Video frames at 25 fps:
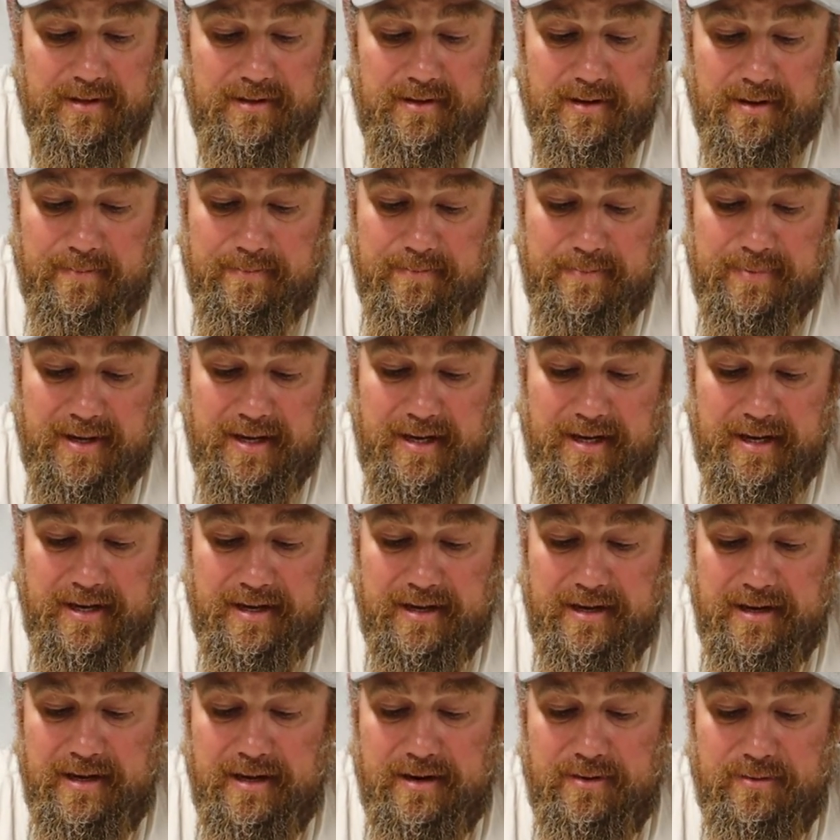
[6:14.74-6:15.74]
They're
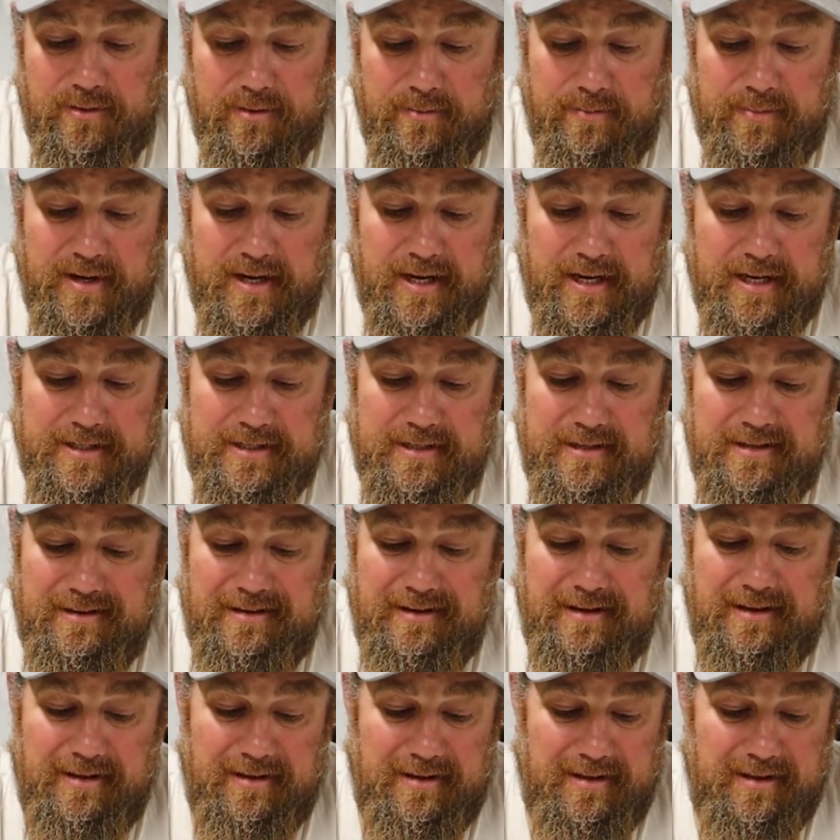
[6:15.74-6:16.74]
big and robust.
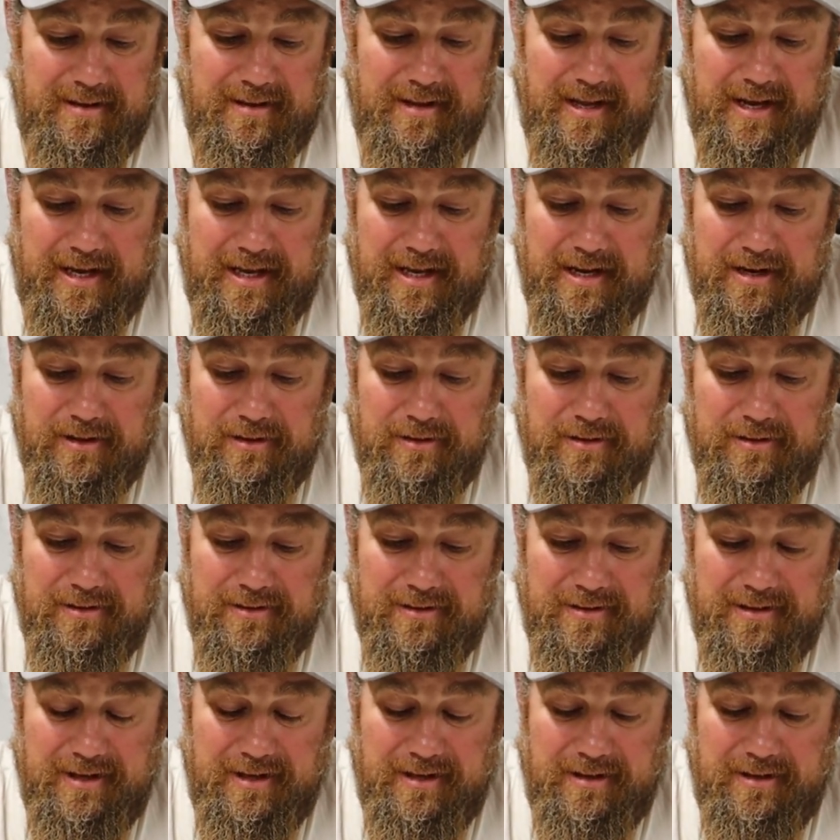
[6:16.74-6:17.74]
They're
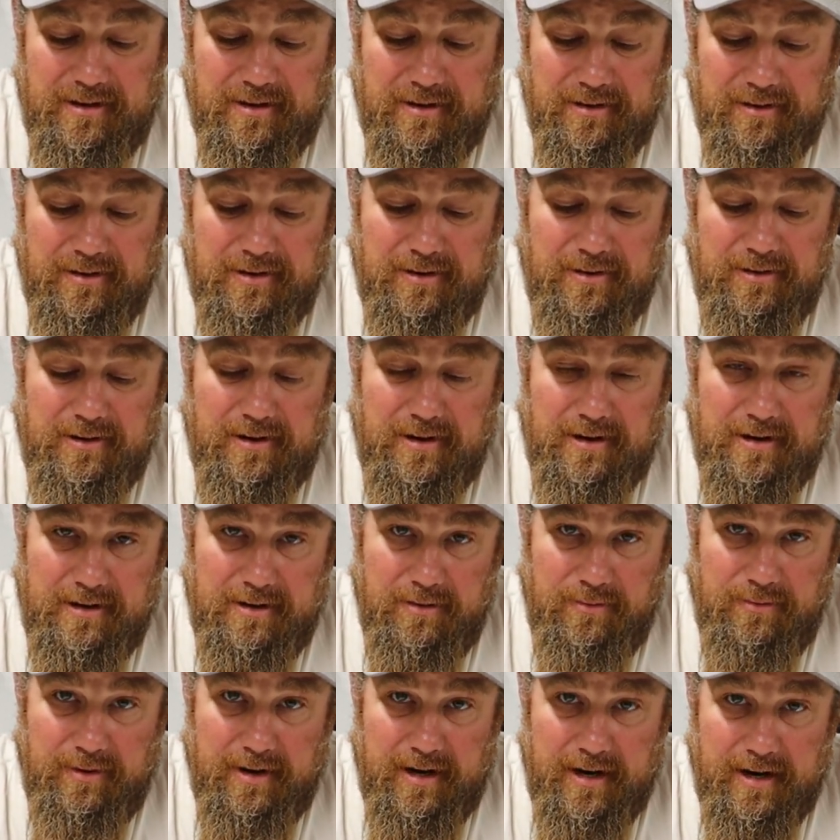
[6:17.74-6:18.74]
a little hard
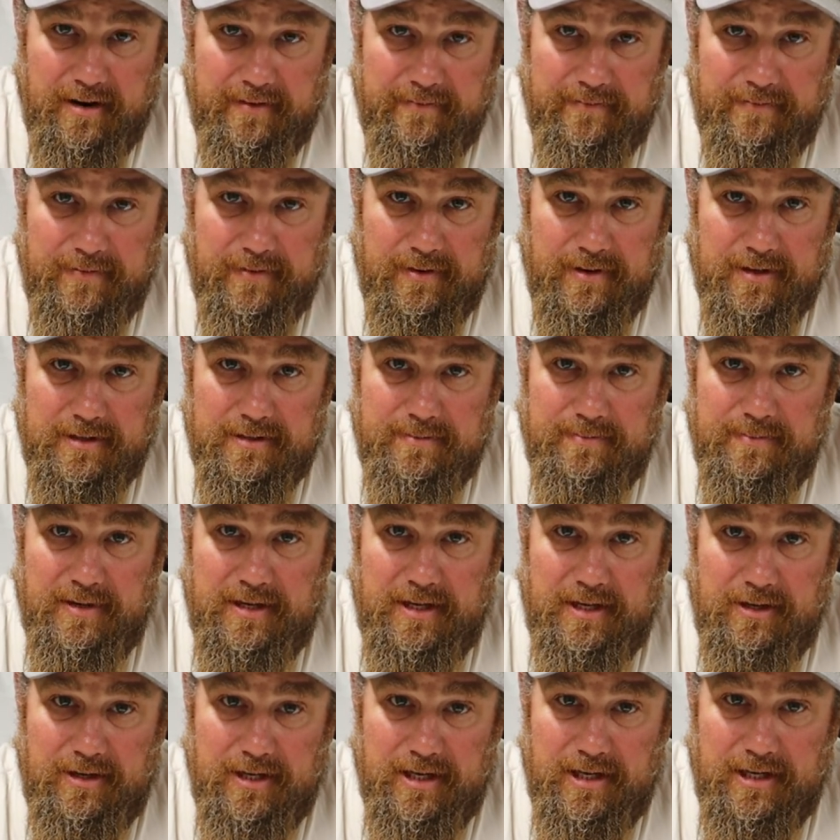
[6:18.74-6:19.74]
to wear at first,
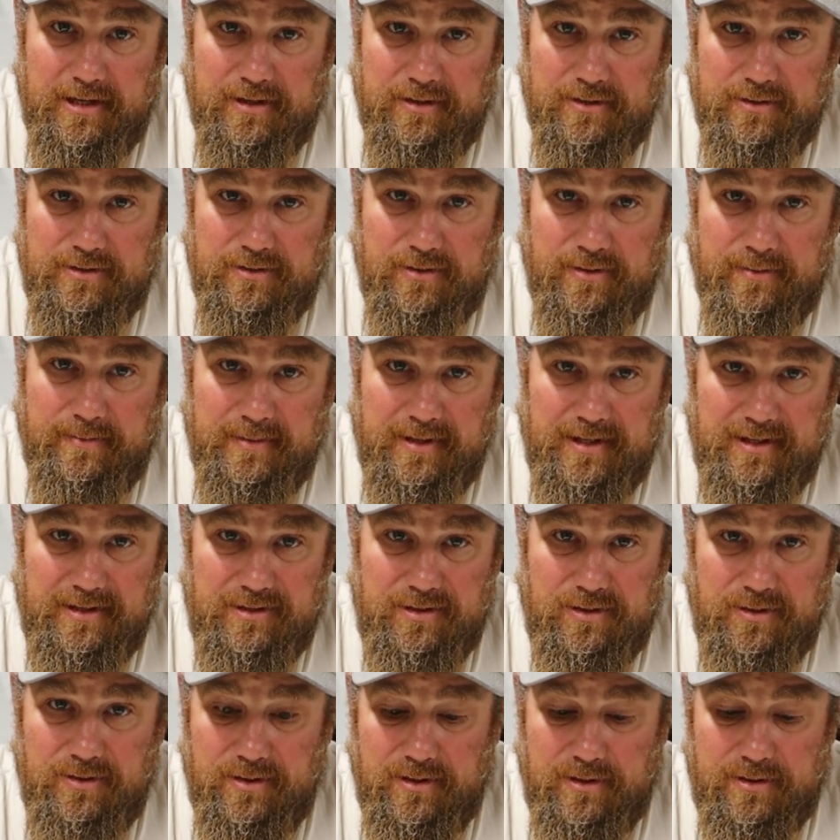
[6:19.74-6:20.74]
but you get used to them in
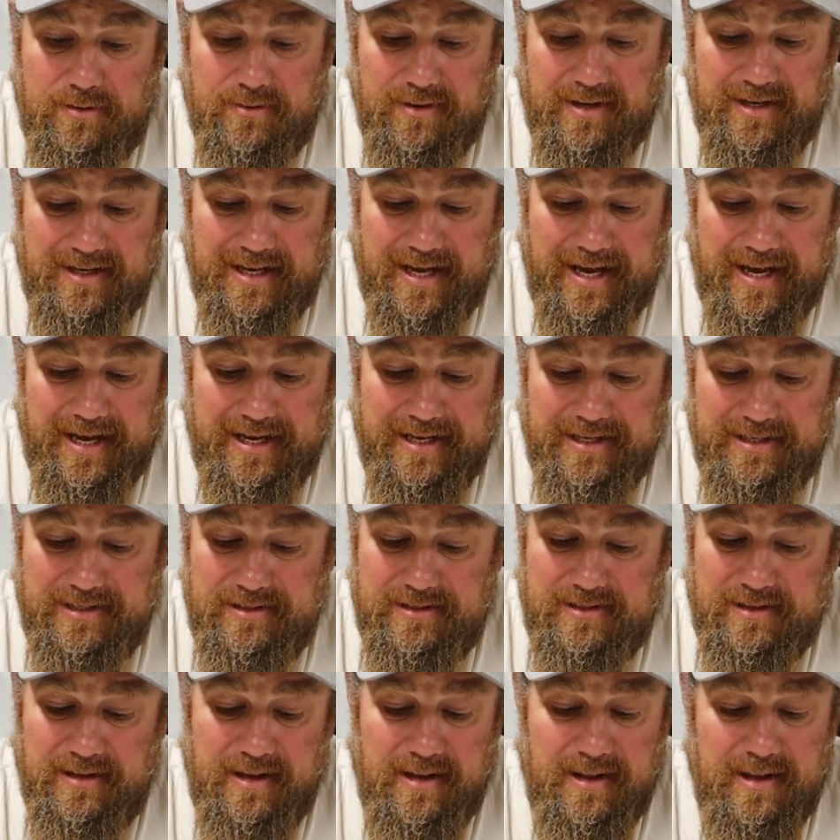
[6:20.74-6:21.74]
2 to 3
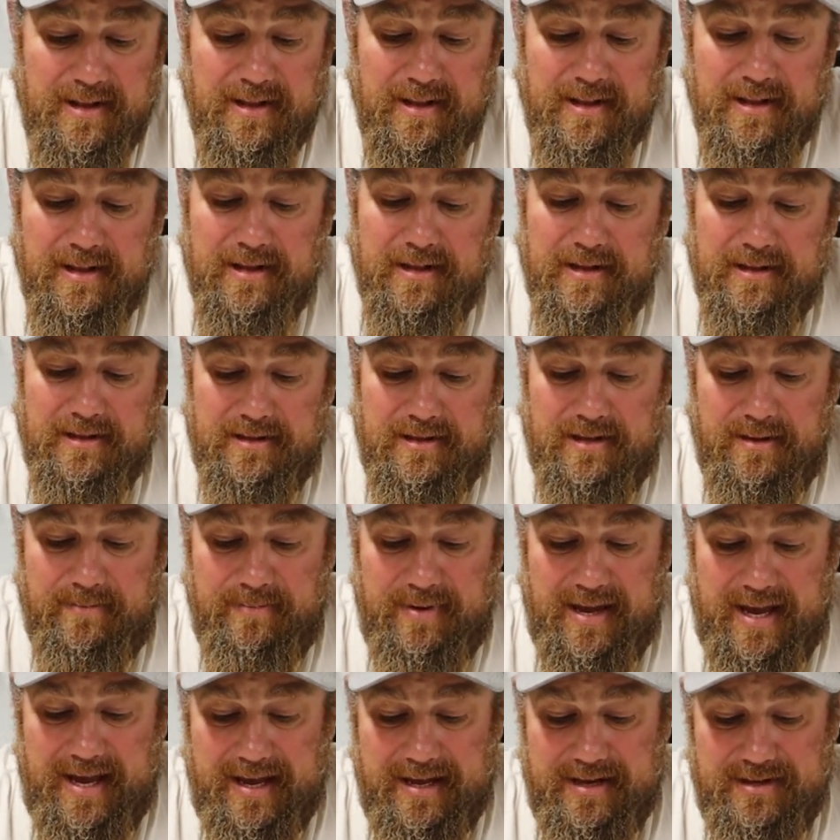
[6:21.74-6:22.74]
days. The
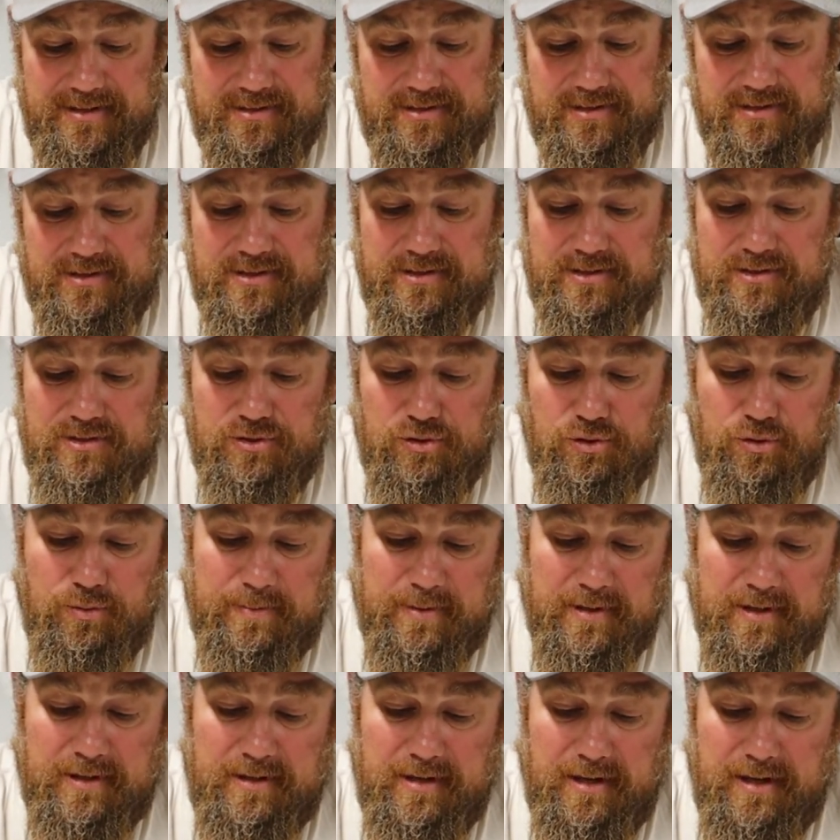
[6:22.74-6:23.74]
bands are
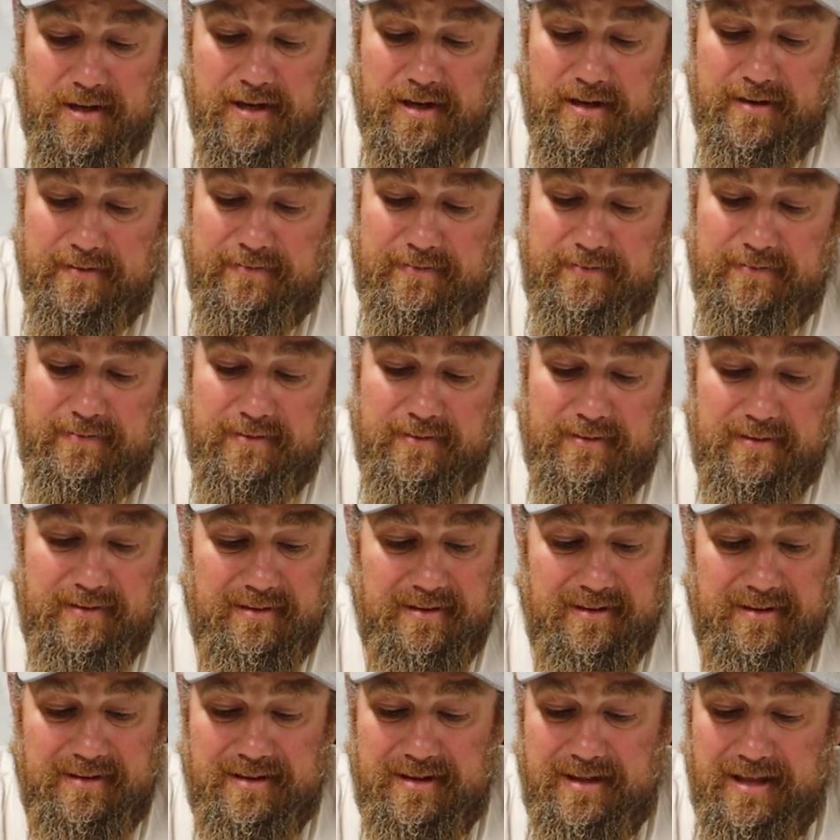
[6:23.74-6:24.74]
super tough.
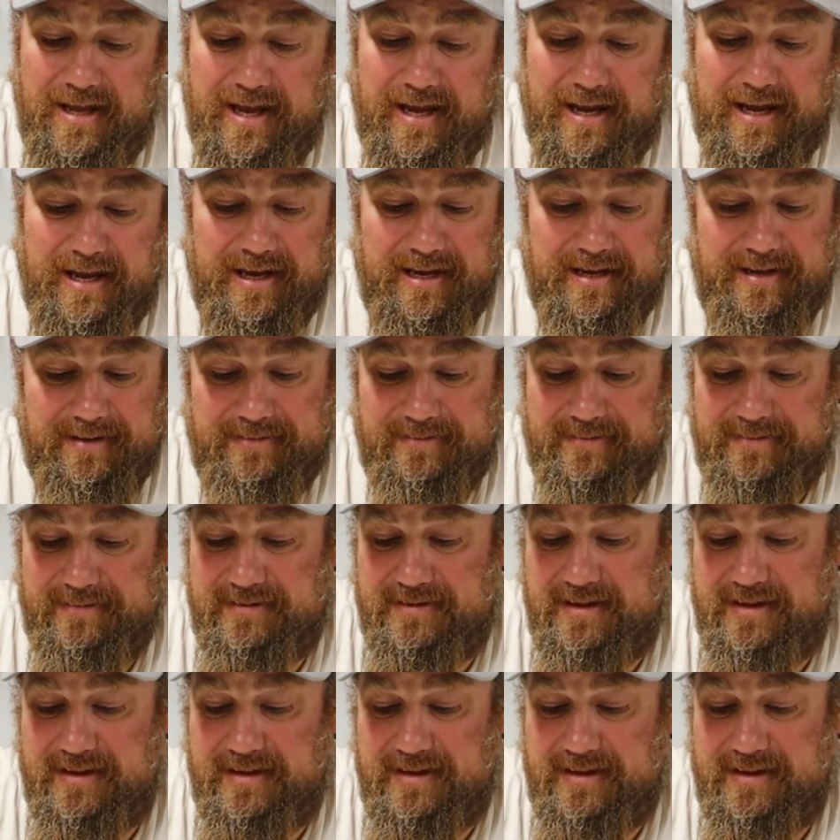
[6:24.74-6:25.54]
They